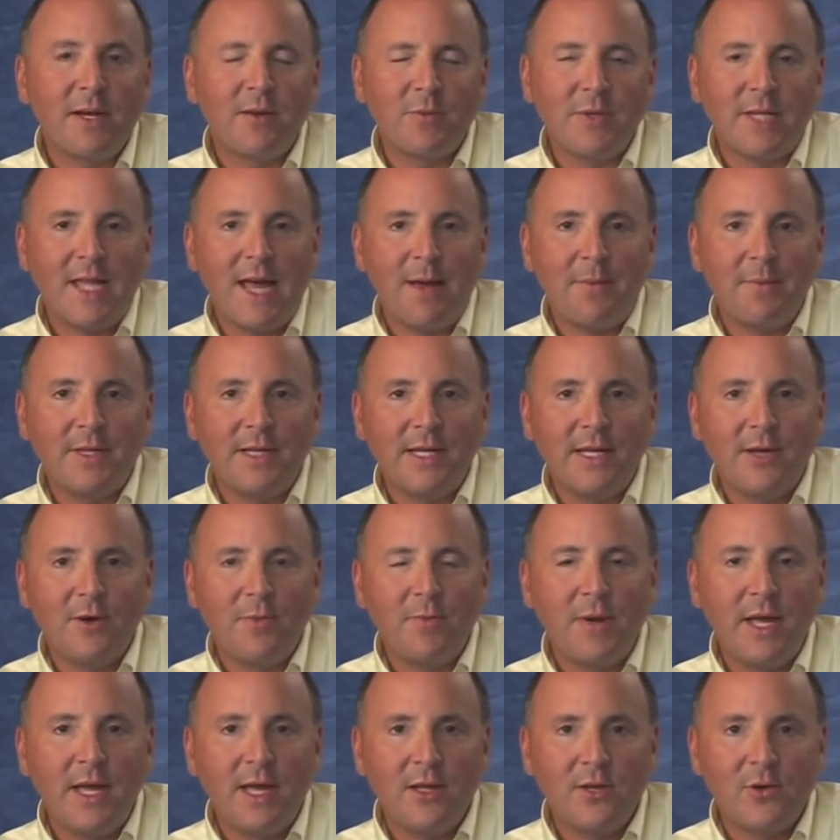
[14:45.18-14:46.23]
will happily
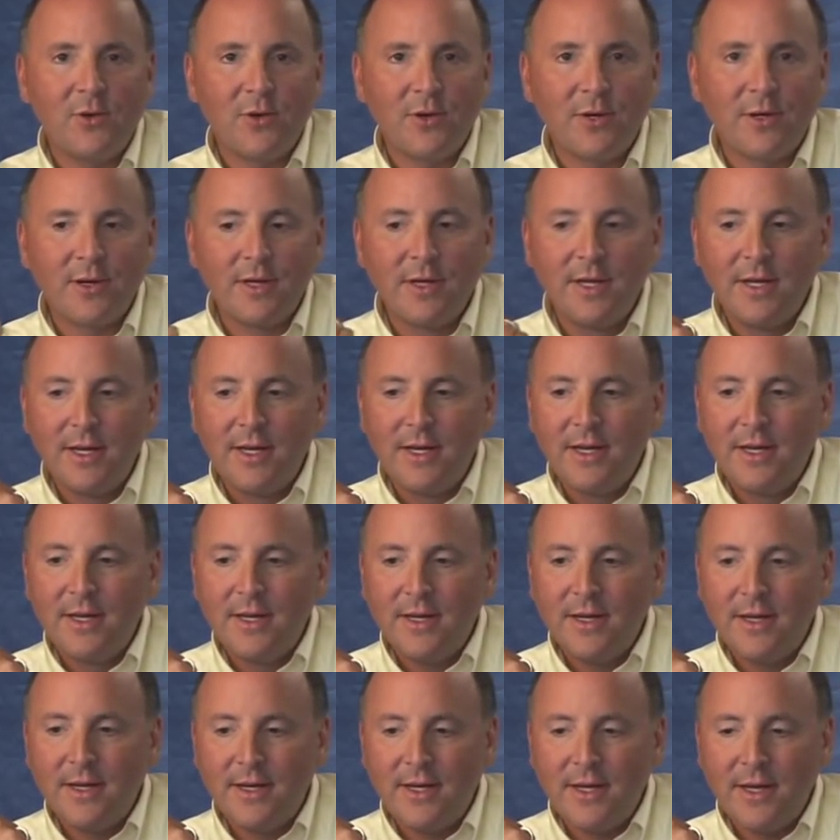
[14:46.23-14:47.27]
obey your
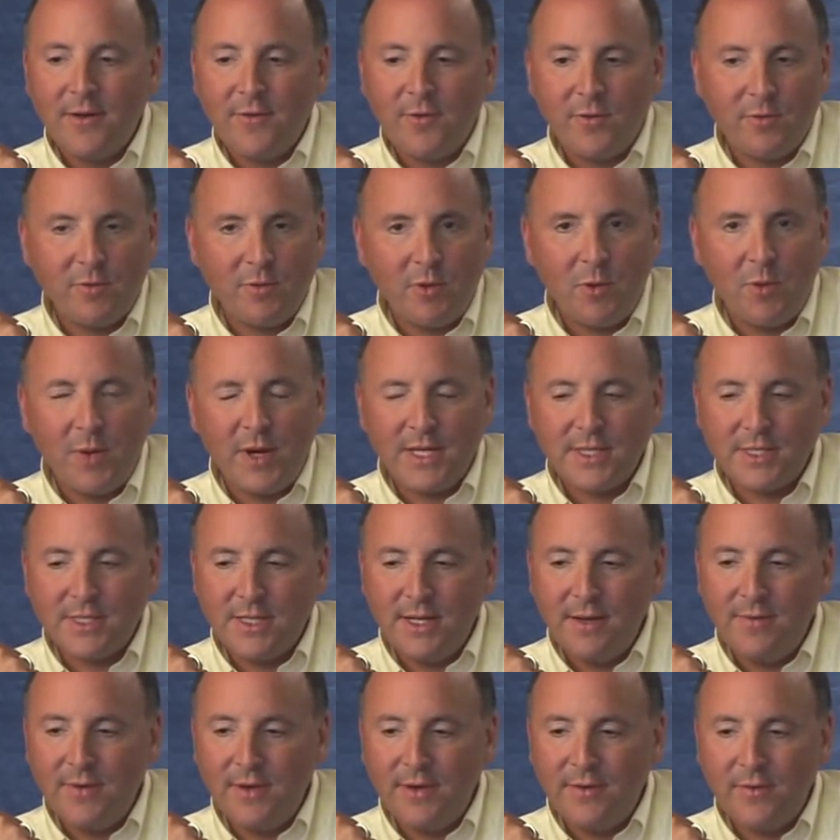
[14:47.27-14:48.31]
uh, every request,
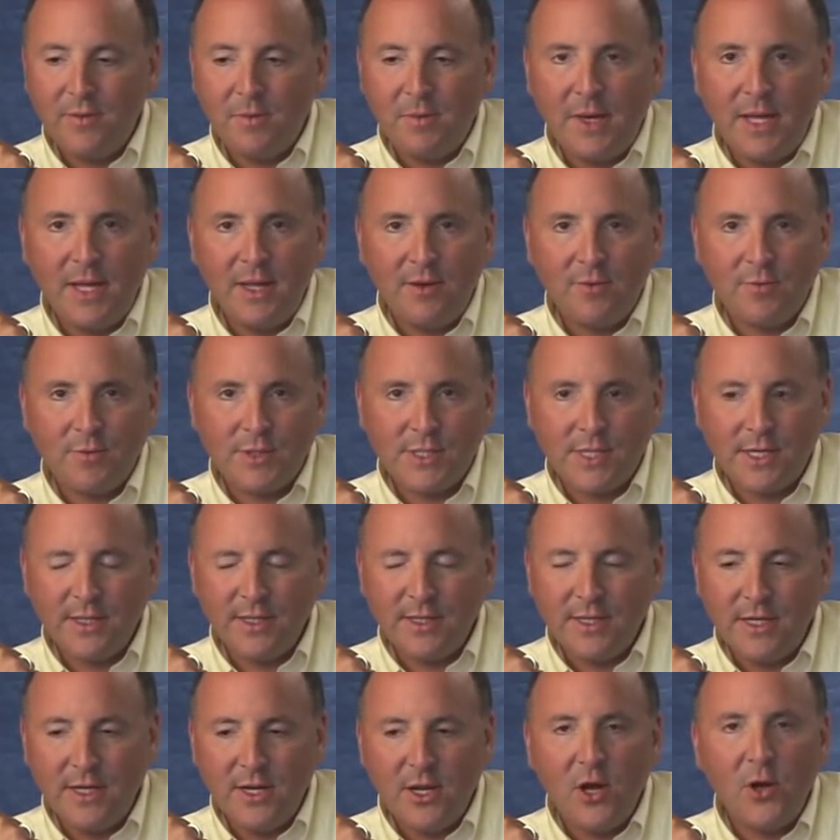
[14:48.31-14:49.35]
even if it may result
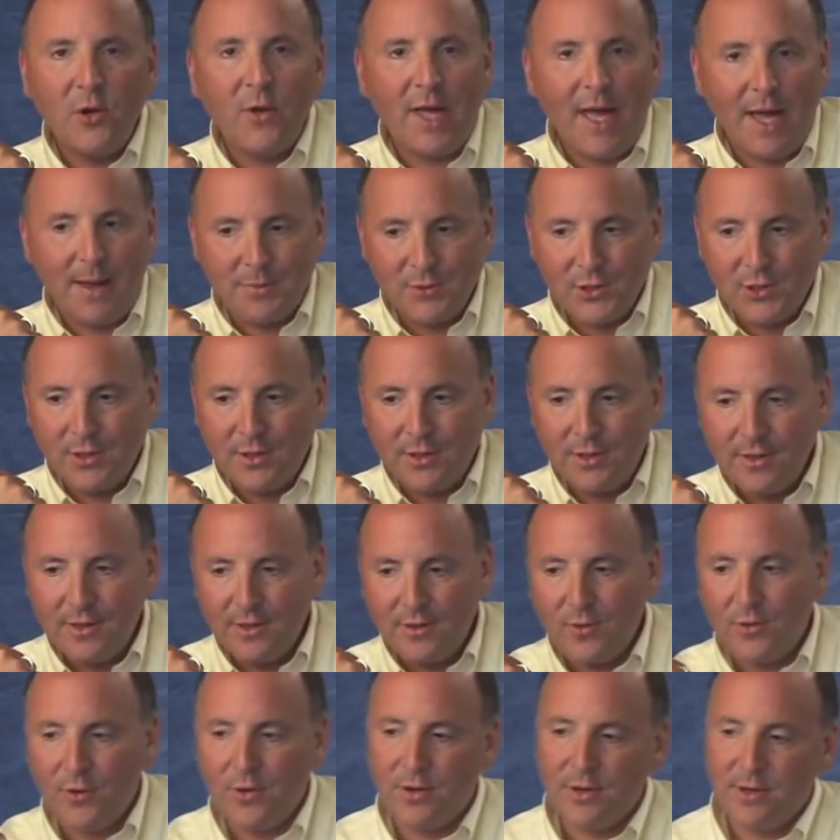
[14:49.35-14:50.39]
in no capture
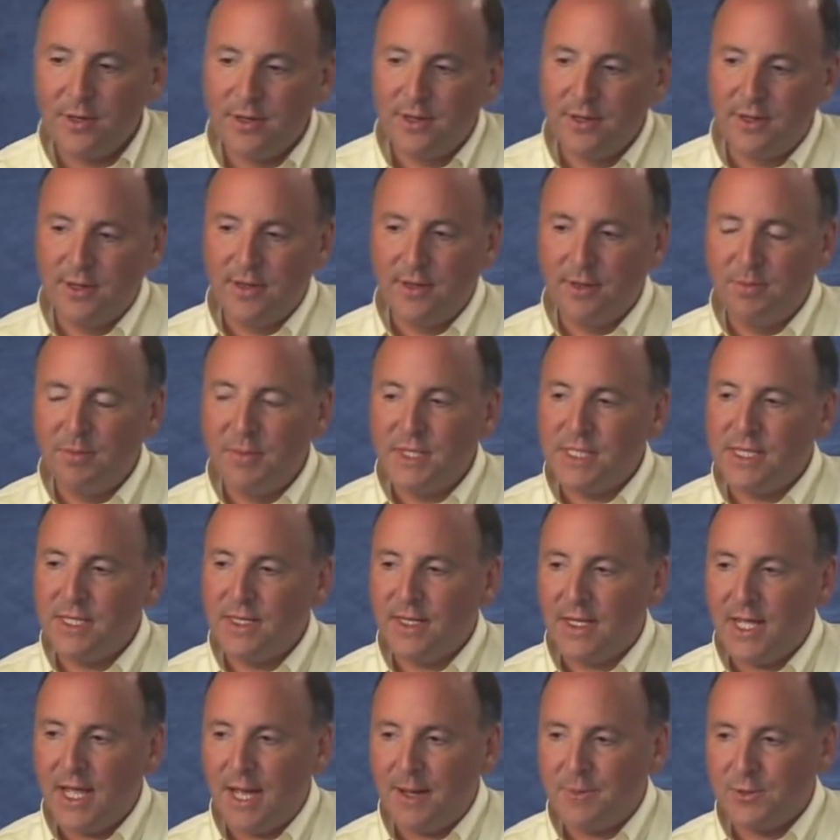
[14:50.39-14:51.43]
or missing
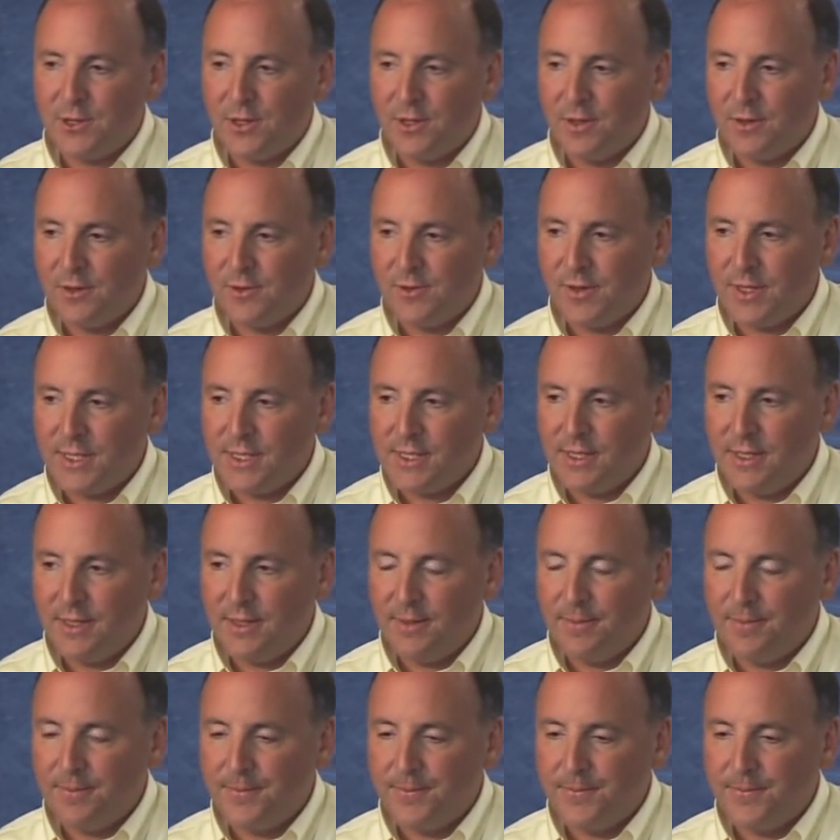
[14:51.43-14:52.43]
the capture you're interested in.